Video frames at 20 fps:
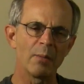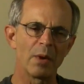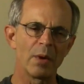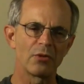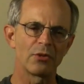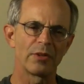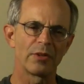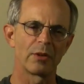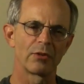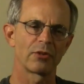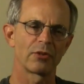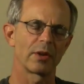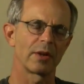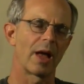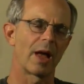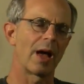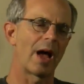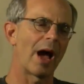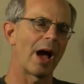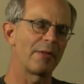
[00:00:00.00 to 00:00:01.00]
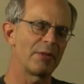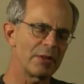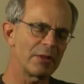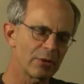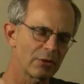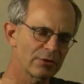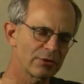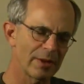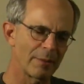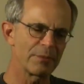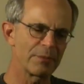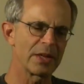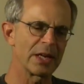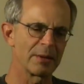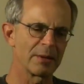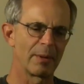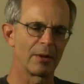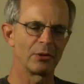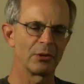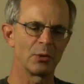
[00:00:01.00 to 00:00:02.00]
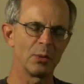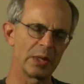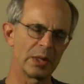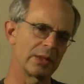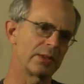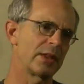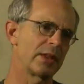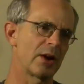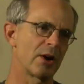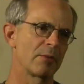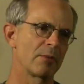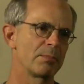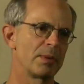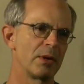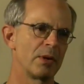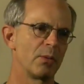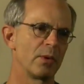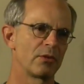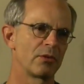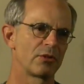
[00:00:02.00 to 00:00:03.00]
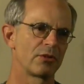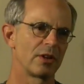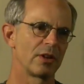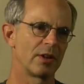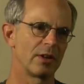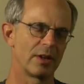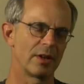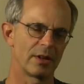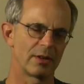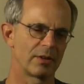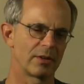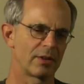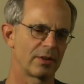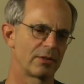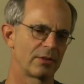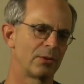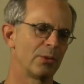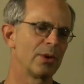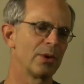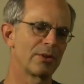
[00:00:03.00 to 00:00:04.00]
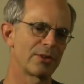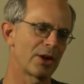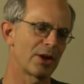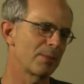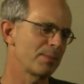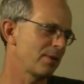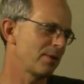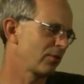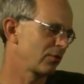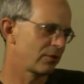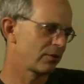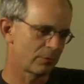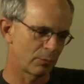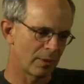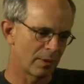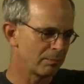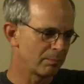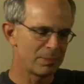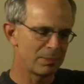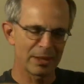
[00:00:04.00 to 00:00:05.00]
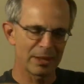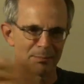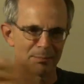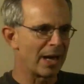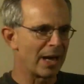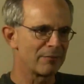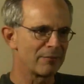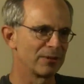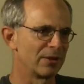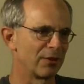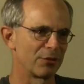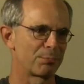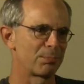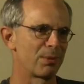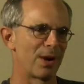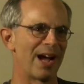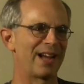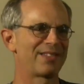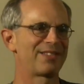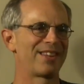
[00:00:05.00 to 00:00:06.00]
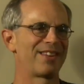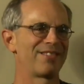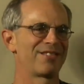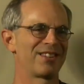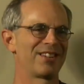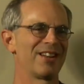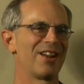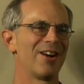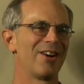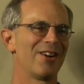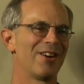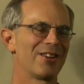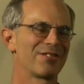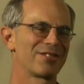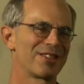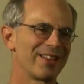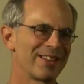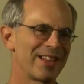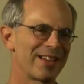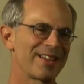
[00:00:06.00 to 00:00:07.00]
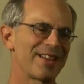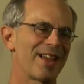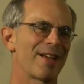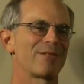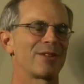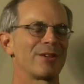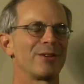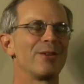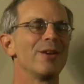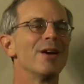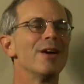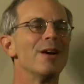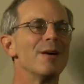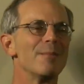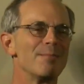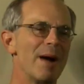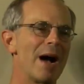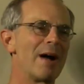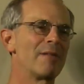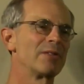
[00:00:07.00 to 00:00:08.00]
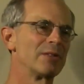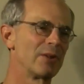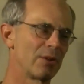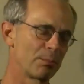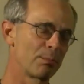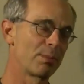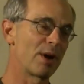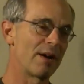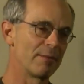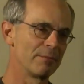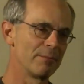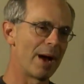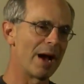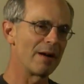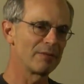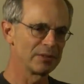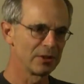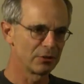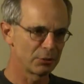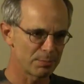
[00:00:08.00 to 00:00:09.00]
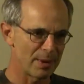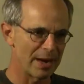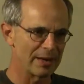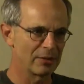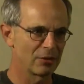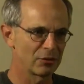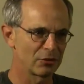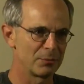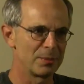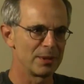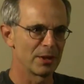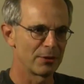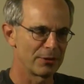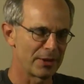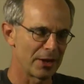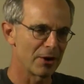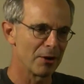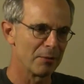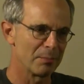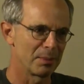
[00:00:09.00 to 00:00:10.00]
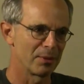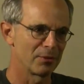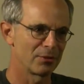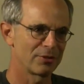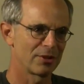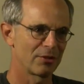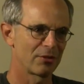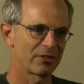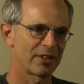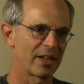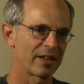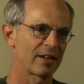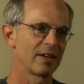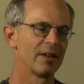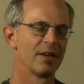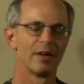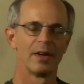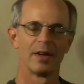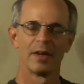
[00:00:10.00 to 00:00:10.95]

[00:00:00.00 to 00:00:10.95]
in which I think there's something about doing therapy. Doing therapy is one big mindfulness practice. It's not like you have to do mindfulness practice to be a therapist. It's like